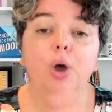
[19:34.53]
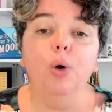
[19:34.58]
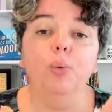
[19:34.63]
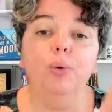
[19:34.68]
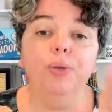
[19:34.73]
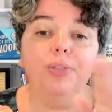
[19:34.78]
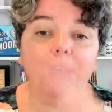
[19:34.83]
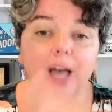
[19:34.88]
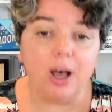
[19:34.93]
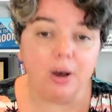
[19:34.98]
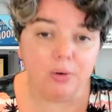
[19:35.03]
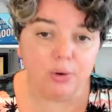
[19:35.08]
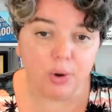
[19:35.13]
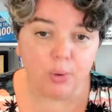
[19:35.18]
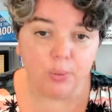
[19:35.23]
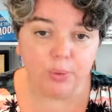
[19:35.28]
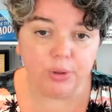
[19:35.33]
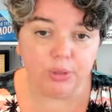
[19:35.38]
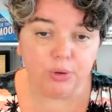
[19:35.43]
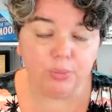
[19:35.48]
without
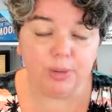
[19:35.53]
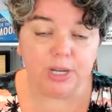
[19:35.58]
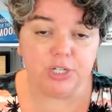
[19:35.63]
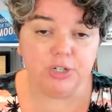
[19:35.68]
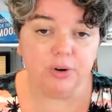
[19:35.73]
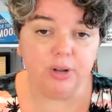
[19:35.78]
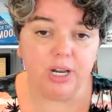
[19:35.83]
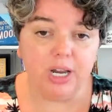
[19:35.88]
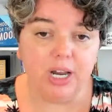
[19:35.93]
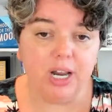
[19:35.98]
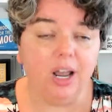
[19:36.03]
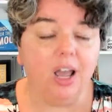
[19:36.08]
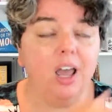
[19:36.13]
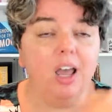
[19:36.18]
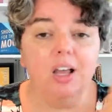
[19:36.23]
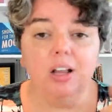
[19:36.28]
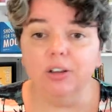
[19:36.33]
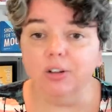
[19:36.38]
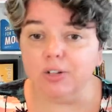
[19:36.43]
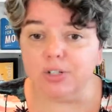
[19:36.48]
going through my training.
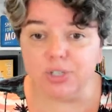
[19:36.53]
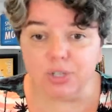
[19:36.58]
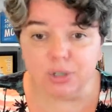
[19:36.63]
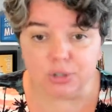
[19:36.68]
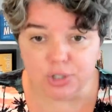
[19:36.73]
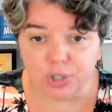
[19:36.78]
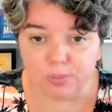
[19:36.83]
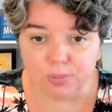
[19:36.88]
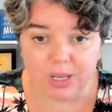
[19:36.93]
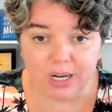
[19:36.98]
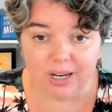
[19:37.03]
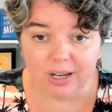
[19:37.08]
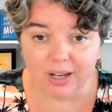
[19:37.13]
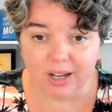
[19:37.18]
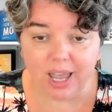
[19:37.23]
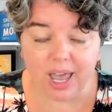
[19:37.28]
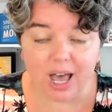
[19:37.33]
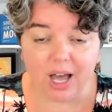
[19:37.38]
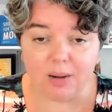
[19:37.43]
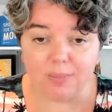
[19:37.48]
Look, Social Media
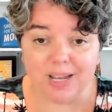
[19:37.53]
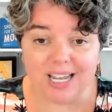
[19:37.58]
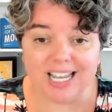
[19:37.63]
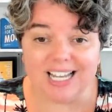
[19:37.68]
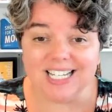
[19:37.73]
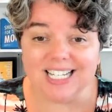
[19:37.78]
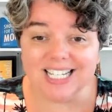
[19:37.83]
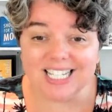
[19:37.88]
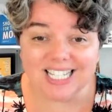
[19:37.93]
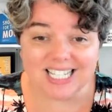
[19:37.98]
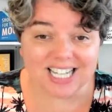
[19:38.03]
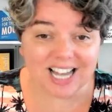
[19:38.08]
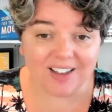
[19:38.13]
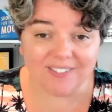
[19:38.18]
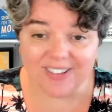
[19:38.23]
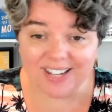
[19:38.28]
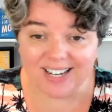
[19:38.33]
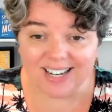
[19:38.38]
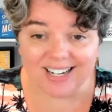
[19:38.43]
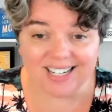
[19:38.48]
Academy is
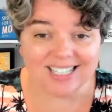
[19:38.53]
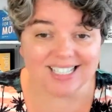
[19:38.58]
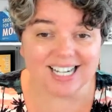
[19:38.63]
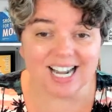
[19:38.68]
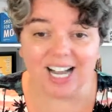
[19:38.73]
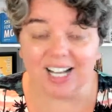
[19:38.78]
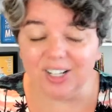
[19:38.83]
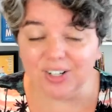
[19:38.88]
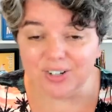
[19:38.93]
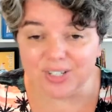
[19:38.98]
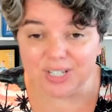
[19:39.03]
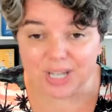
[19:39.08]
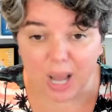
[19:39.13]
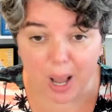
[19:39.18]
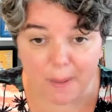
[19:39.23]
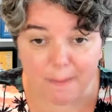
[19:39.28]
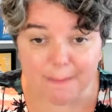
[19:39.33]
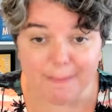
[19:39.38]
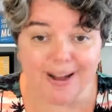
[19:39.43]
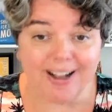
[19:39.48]
$7
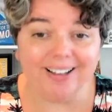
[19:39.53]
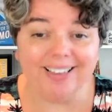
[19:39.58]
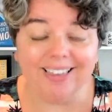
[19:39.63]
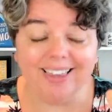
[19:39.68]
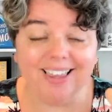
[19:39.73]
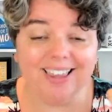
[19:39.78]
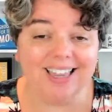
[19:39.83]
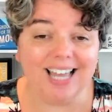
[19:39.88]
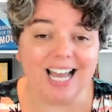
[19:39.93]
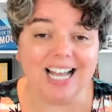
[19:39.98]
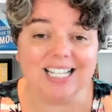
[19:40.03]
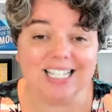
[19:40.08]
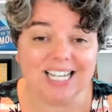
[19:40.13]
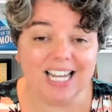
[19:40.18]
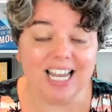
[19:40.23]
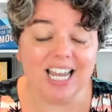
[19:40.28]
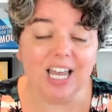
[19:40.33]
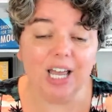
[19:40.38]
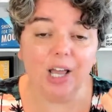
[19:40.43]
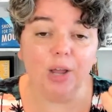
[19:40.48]
a month. That's
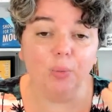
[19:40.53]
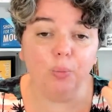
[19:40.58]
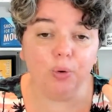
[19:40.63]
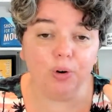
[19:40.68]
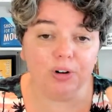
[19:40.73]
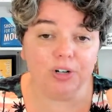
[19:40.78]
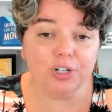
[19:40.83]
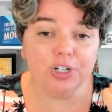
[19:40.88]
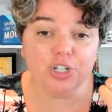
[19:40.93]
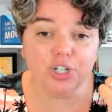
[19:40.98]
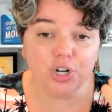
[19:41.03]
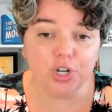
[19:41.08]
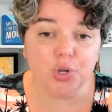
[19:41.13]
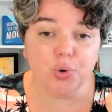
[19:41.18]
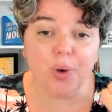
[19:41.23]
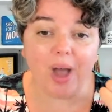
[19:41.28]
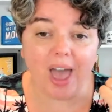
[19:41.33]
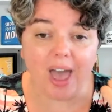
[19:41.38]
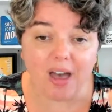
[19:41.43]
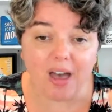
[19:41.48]
it. And we're going to show
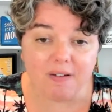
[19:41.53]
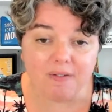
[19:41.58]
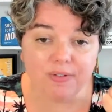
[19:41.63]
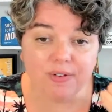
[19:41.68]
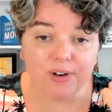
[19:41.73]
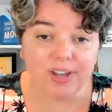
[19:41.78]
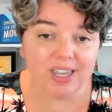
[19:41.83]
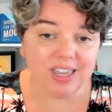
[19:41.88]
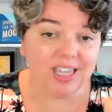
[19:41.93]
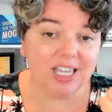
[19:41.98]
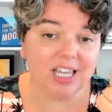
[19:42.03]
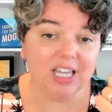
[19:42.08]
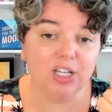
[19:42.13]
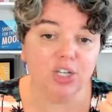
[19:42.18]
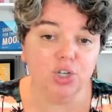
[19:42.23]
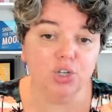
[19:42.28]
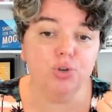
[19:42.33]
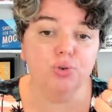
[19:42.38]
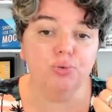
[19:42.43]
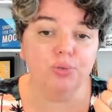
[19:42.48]
you
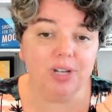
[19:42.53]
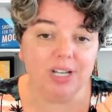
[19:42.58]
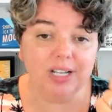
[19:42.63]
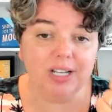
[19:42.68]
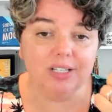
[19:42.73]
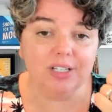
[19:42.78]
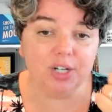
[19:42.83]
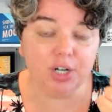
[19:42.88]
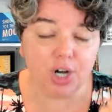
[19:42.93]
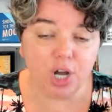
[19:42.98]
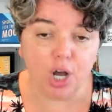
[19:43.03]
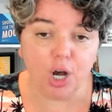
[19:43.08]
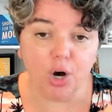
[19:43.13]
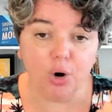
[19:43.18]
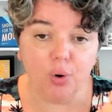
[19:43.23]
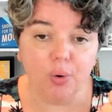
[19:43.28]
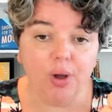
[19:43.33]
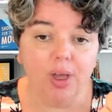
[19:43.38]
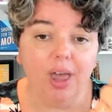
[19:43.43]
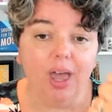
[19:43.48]
everything you need to
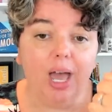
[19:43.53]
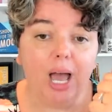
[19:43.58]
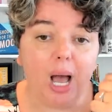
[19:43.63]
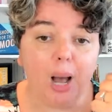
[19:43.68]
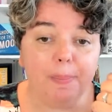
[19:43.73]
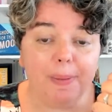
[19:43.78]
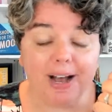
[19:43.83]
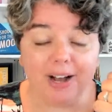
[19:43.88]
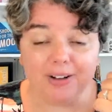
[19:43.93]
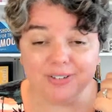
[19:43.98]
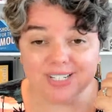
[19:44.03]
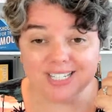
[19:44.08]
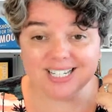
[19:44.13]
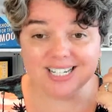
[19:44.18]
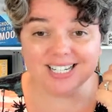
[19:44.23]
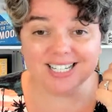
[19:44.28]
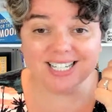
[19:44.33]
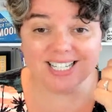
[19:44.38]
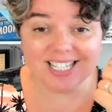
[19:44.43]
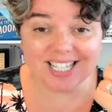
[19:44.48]
know about
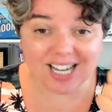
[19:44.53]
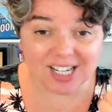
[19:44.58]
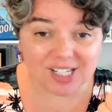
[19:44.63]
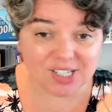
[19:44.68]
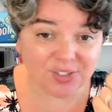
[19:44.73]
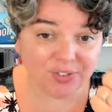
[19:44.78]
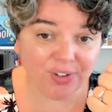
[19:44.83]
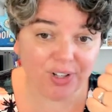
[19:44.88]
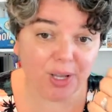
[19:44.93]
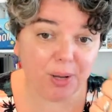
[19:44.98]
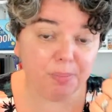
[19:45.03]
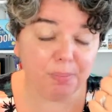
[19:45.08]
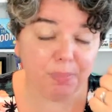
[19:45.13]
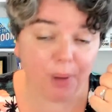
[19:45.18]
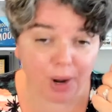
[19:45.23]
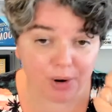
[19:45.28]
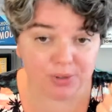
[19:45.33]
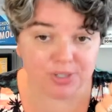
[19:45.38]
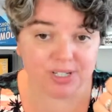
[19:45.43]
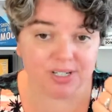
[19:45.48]
successfully
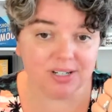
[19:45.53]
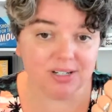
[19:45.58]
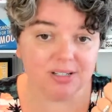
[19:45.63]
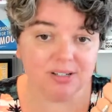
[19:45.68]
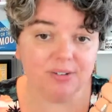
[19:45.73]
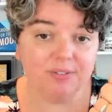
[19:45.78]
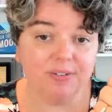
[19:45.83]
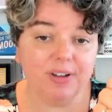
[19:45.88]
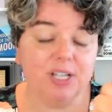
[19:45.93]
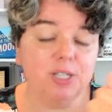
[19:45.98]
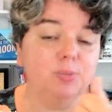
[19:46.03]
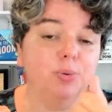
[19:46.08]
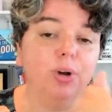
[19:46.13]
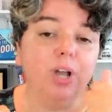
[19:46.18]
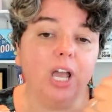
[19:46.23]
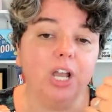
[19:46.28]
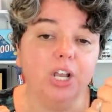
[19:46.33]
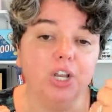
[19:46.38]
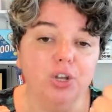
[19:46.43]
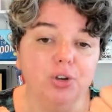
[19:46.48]
posting to Facebook
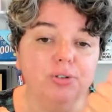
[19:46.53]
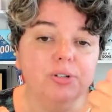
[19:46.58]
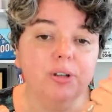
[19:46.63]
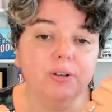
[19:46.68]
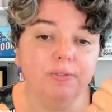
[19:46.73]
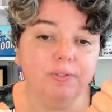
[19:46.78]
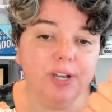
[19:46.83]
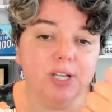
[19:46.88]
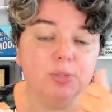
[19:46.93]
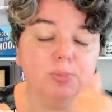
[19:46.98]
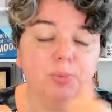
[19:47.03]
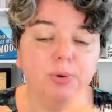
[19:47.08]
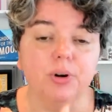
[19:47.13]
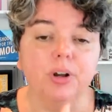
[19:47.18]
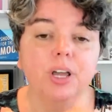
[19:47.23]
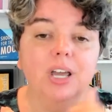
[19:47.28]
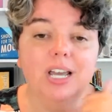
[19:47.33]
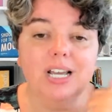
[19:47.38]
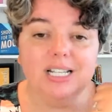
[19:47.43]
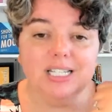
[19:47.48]
and using Facebook
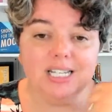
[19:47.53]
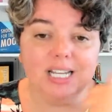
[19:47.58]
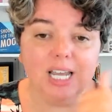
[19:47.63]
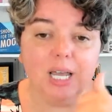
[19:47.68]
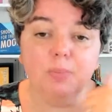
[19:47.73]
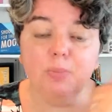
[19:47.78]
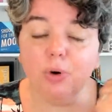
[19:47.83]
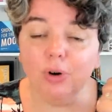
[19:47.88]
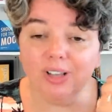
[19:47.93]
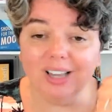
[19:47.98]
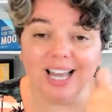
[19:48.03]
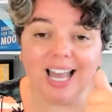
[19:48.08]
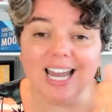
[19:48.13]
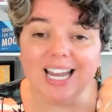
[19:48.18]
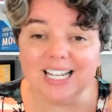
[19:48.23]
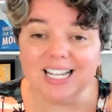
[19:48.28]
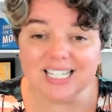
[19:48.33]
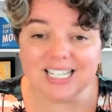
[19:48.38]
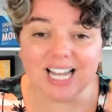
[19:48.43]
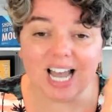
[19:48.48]
to get more
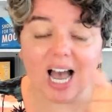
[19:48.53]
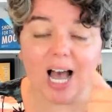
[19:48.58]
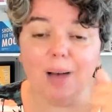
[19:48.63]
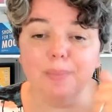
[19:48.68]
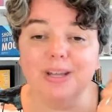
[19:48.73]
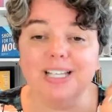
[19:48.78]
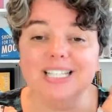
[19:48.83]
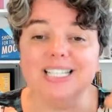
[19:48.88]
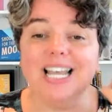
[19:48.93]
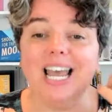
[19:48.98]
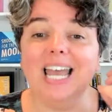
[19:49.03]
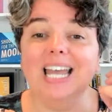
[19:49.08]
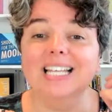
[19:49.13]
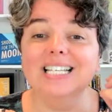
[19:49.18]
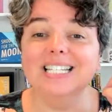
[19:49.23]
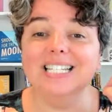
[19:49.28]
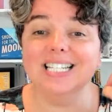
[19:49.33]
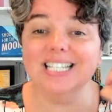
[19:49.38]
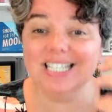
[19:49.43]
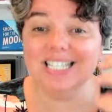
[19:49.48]
likes, comments,
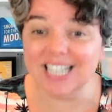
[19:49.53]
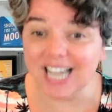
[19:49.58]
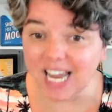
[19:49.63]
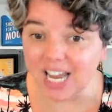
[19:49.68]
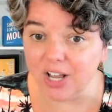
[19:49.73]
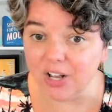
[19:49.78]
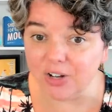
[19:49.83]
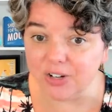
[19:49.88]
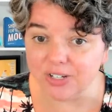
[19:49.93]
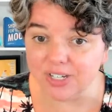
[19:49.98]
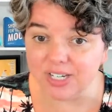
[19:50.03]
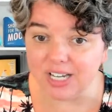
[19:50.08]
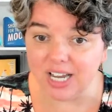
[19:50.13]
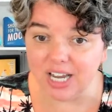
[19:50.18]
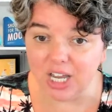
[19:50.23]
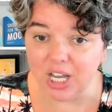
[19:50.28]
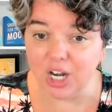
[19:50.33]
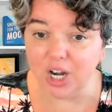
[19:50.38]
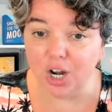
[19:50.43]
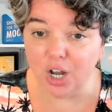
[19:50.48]
and sales
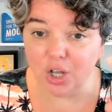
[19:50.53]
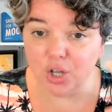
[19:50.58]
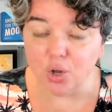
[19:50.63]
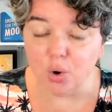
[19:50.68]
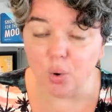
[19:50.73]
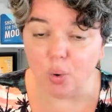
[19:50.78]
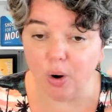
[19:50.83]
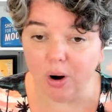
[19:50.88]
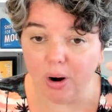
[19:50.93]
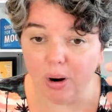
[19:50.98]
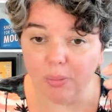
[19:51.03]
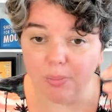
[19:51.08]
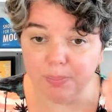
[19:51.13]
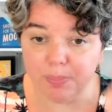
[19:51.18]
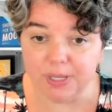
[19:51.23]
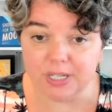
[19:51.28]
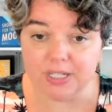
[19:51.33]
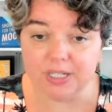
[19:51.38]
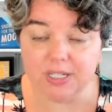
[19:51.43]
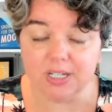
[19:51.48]
in your
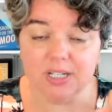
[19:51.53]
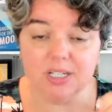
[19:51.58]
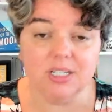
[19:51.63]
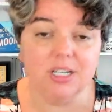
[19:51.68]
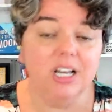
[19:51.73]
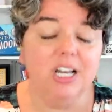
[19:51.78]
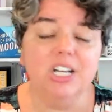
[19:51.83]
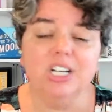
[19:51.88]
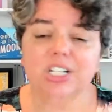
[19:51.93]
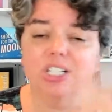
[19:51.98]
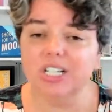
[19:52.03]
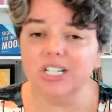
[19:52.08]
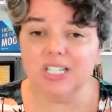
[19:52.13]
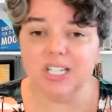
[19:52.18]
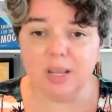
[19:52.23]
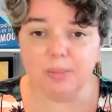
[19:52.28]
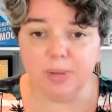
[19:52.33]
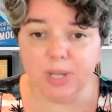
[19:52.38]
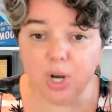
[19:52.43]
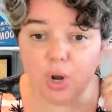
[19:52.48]
business. Just
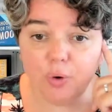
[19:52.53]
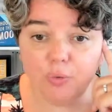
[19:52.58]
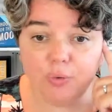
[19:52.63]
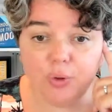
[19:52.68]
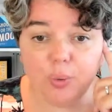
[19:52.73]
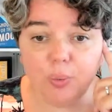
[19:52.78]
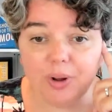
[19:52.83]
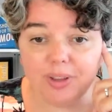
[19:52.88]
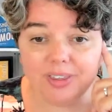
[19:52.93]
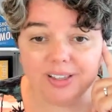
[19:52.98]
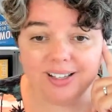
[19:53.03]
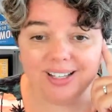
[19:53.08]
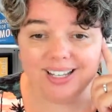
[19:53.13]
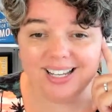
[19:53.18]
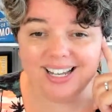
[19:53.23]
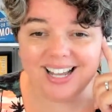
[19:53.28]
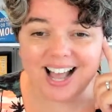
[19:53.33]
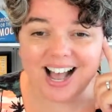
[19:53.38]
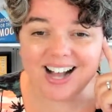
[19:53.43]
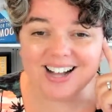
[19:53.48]
let me know if you want the
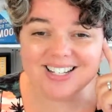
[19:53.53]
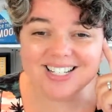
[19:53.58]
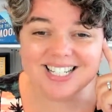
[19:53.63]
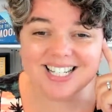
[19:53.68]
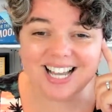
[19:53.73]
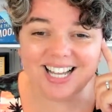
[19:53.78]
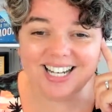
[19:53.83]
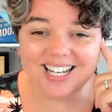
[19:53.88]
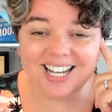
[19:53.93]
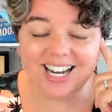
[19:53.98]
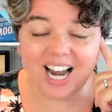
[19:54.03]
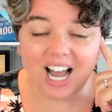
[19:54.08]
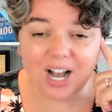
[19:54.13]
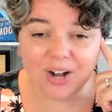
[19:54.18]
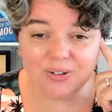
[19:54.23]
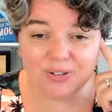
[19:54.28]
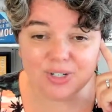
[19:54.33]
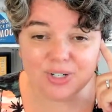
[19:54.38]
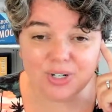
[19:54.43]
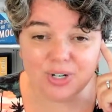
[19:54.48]
link. I'll send it
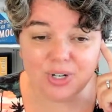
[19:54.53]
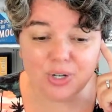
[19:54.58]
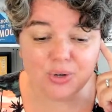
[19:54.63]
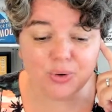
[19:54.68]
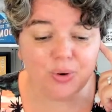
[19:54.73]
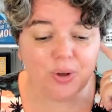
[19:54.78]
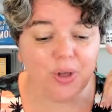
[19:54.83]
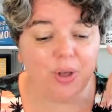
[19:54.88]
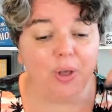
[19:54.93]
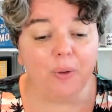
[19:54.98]
out to you.